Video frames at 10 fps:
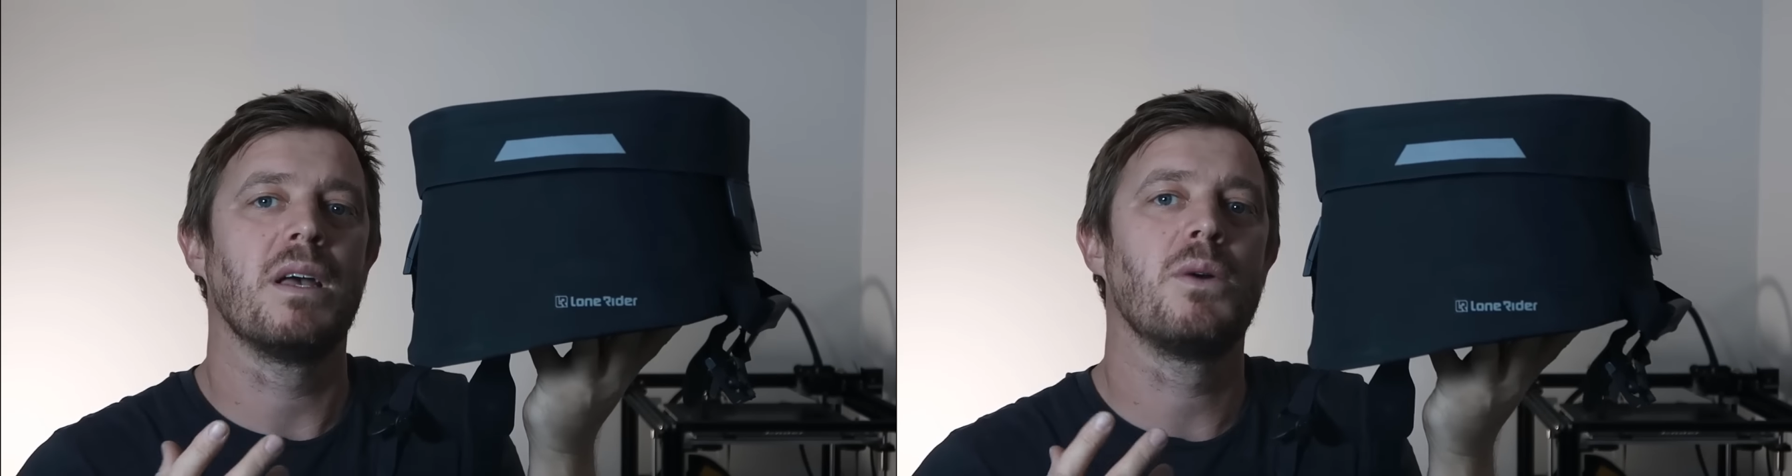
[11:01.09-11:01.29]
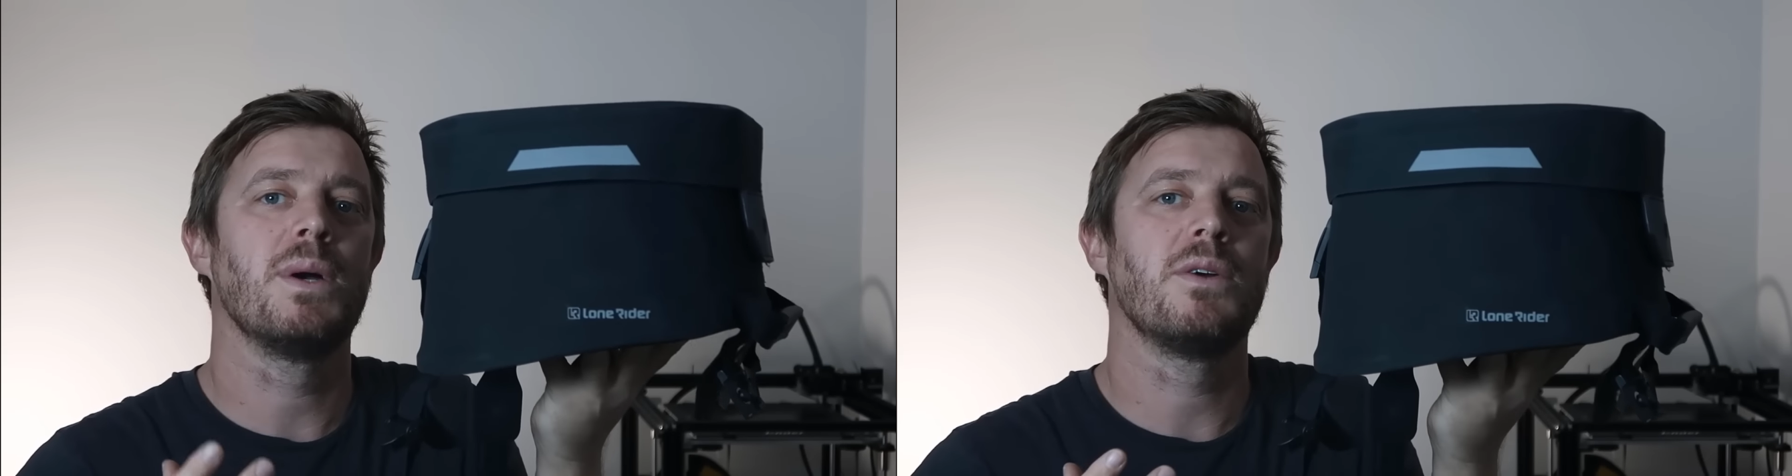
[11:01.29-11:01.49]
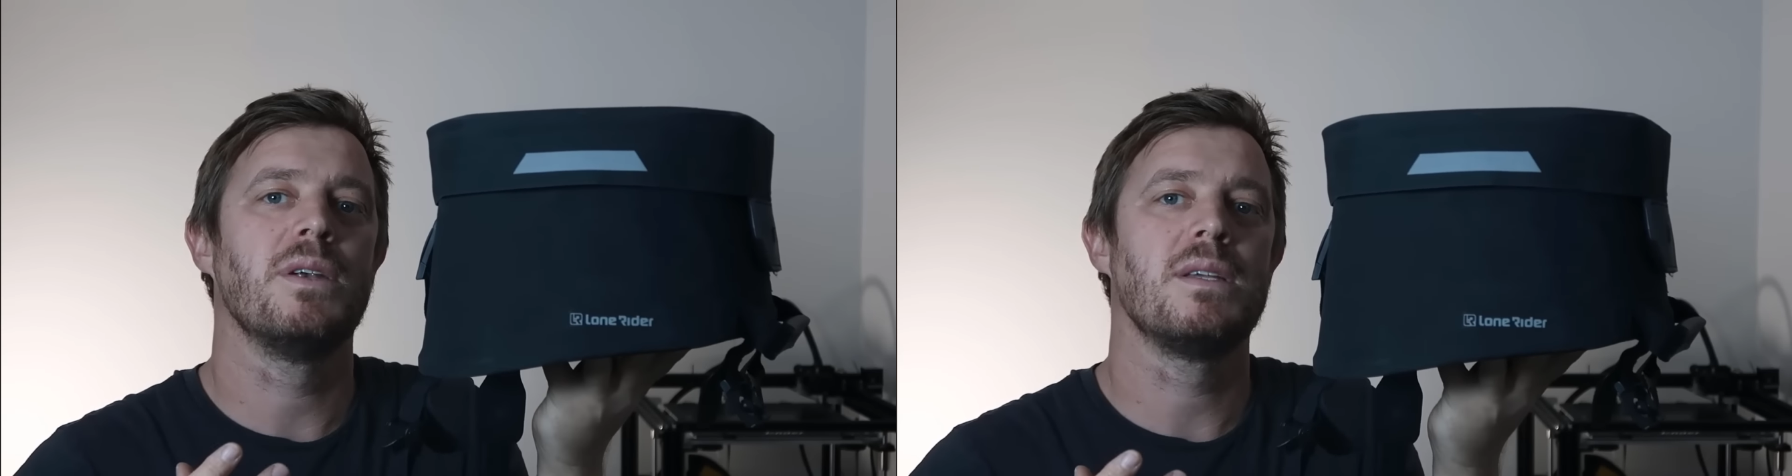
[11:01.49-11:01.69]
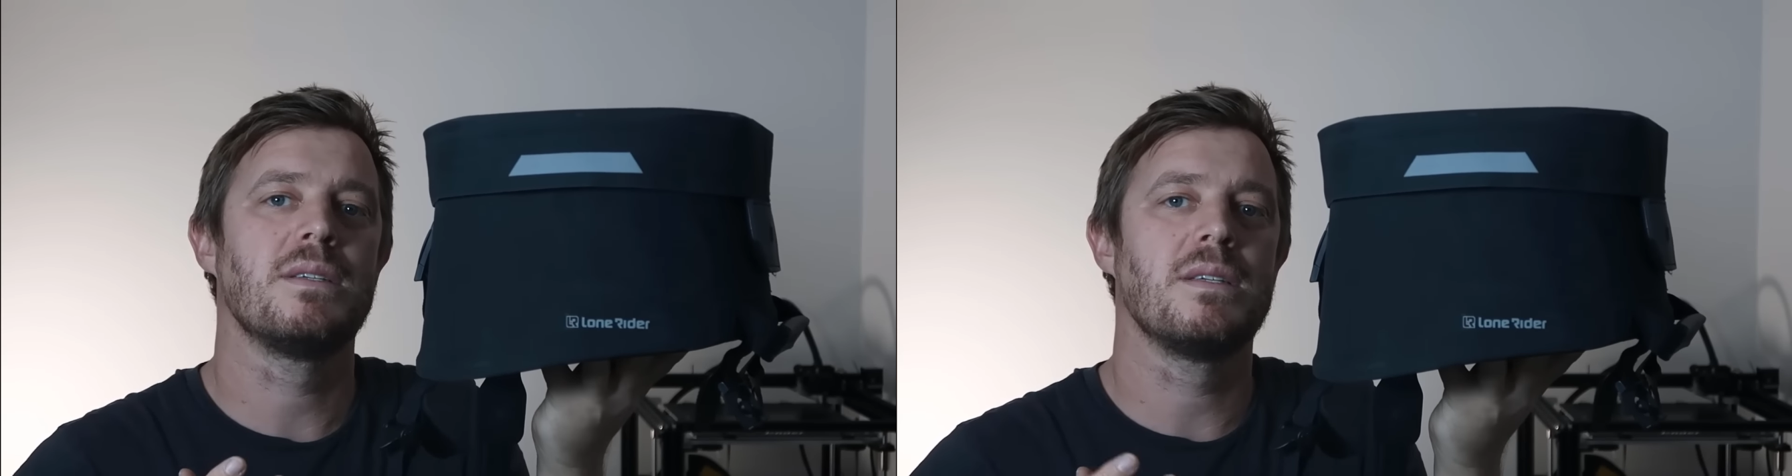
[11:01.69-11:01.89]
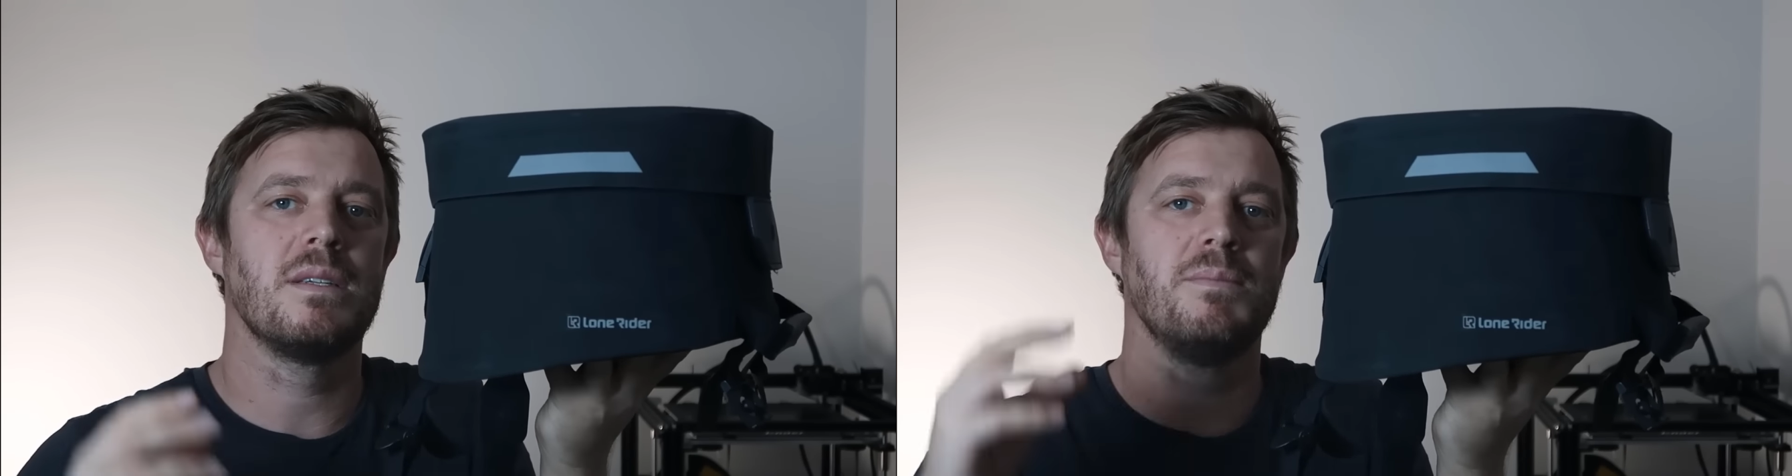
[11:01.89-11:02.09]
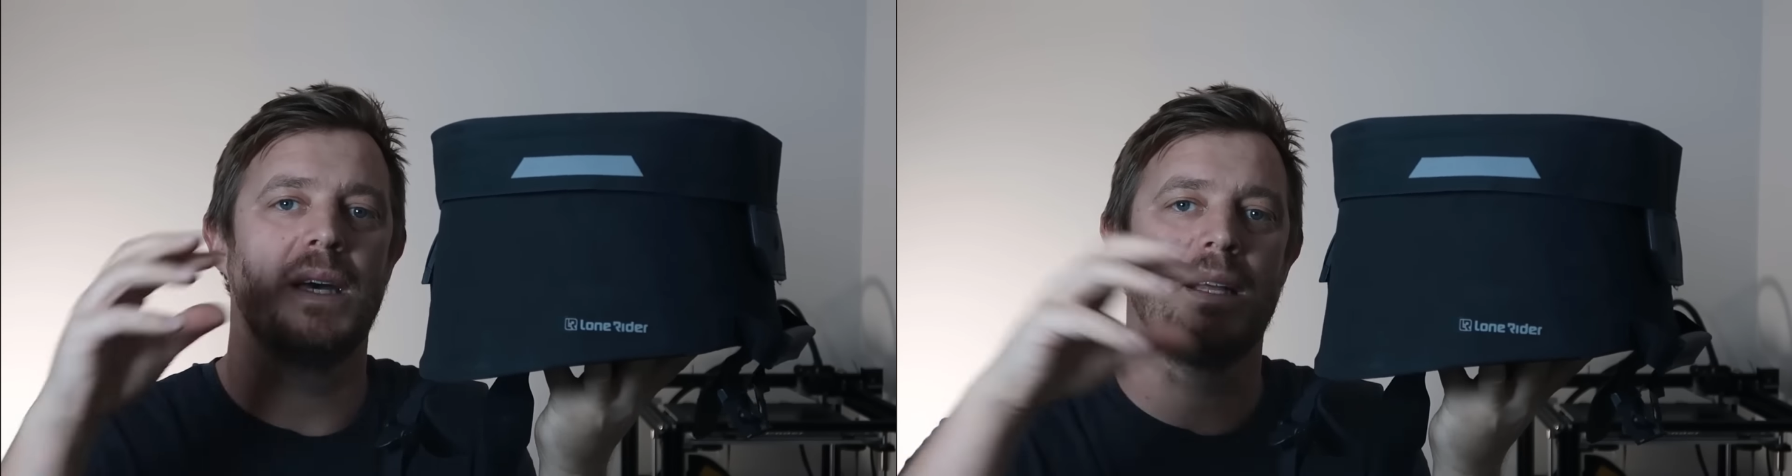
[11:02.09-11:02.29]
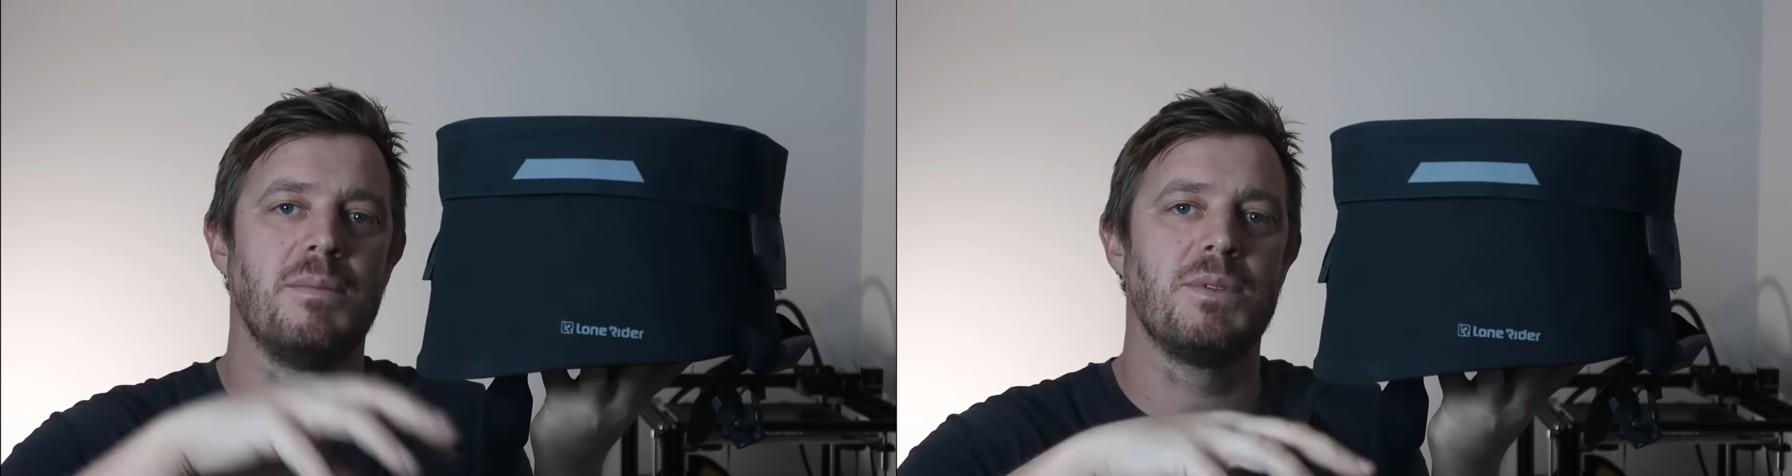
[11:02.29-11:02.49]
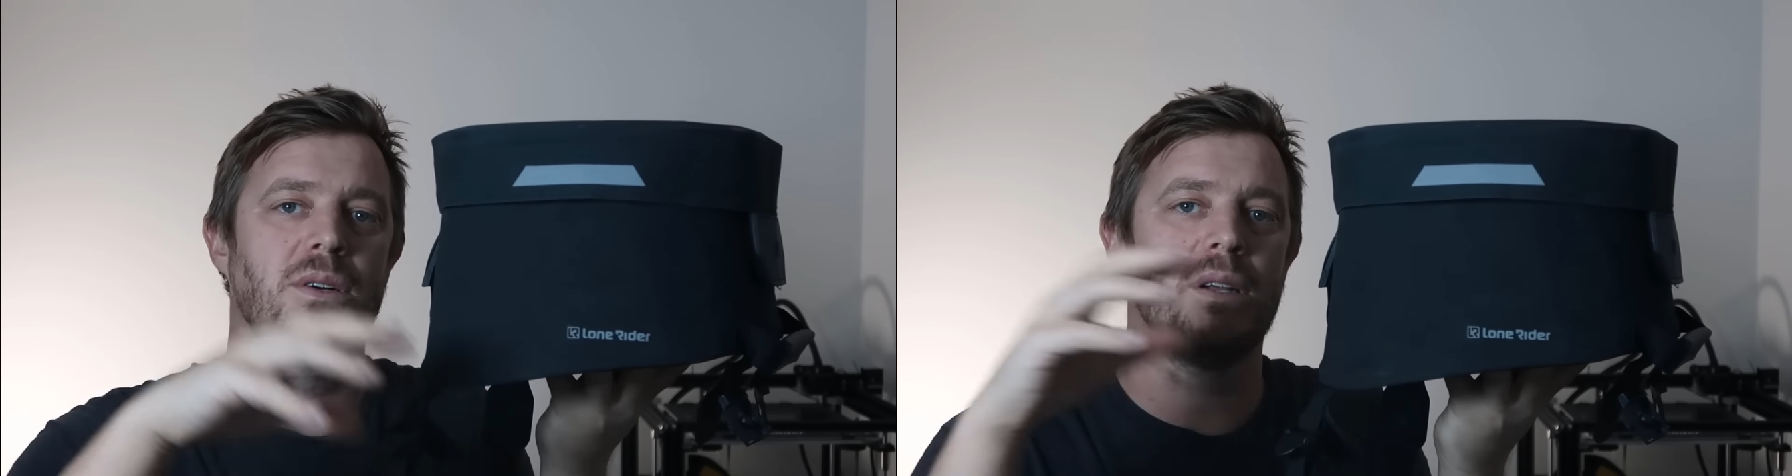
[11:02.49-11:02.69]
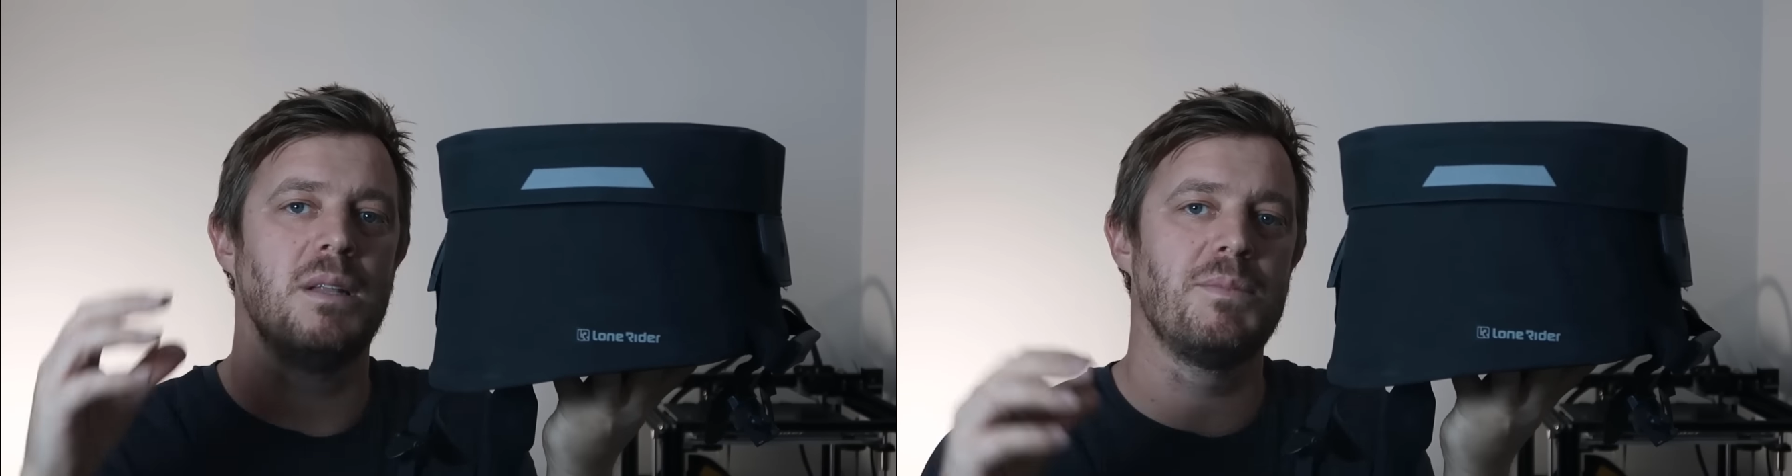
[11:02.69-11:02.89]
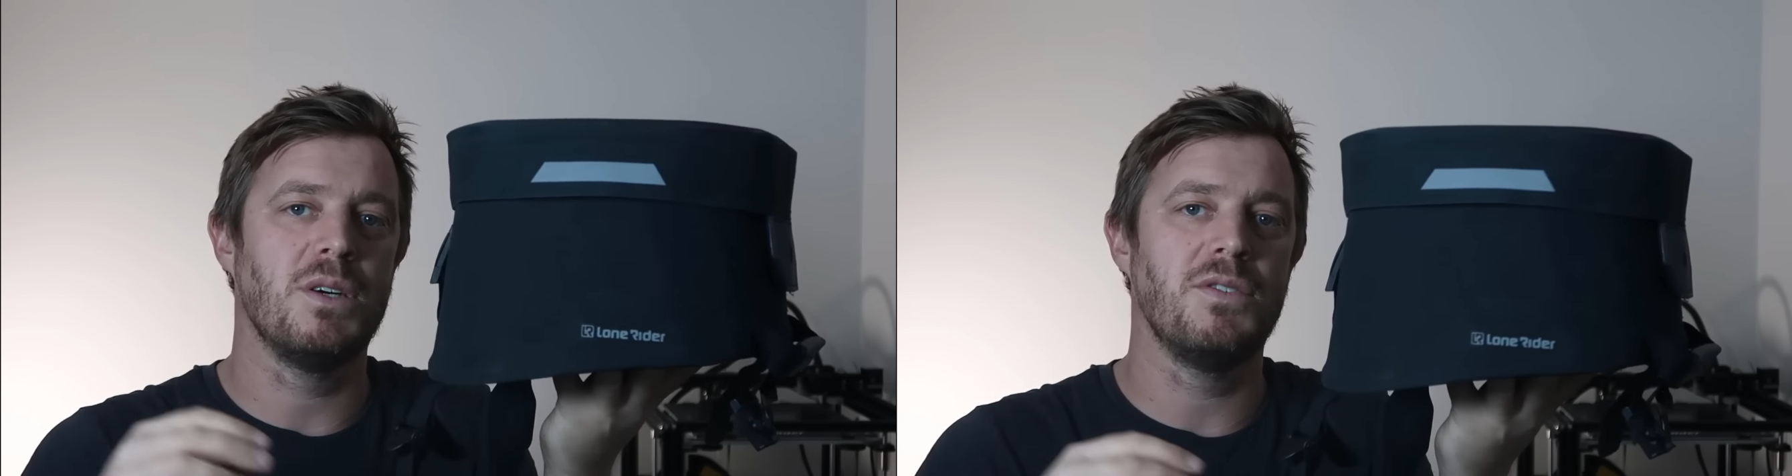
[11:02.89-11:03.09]
a quick release system that clips on and
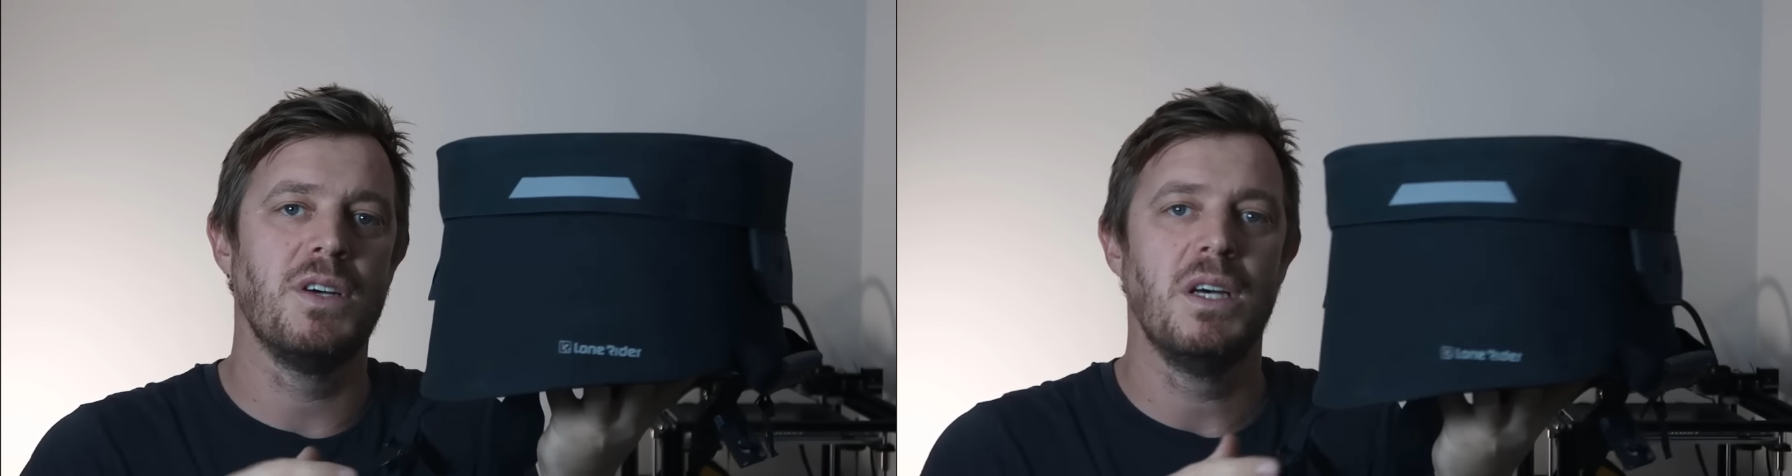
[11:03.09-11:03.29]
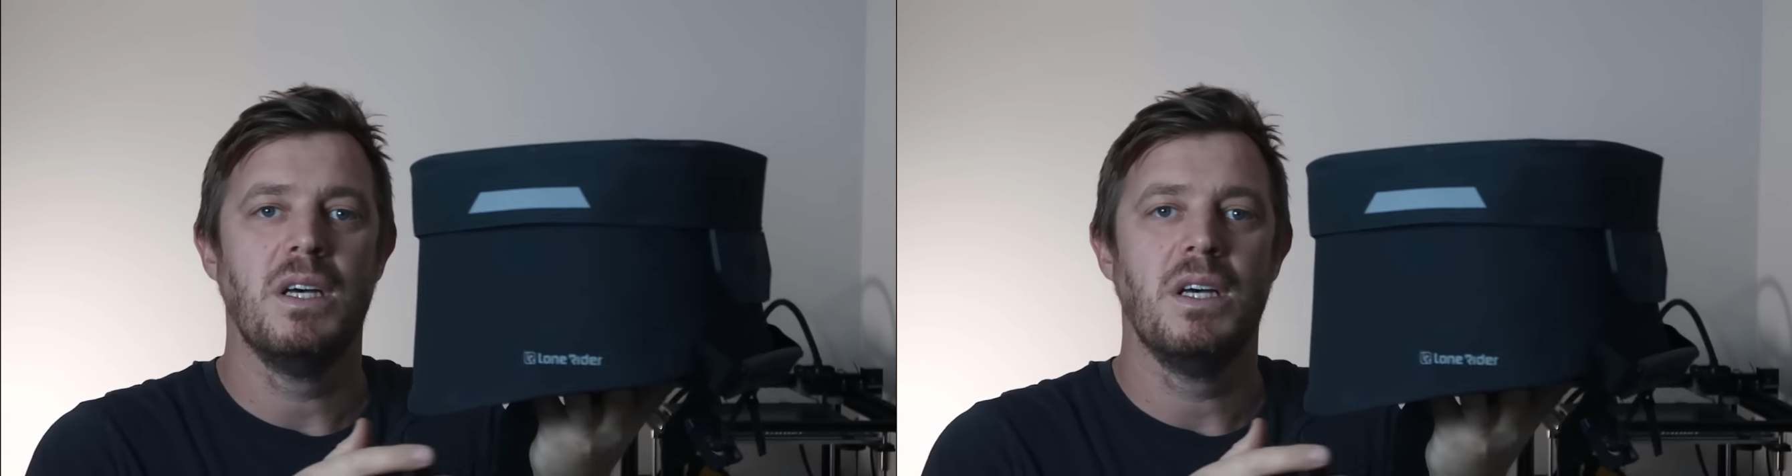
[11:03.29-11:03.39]
clips off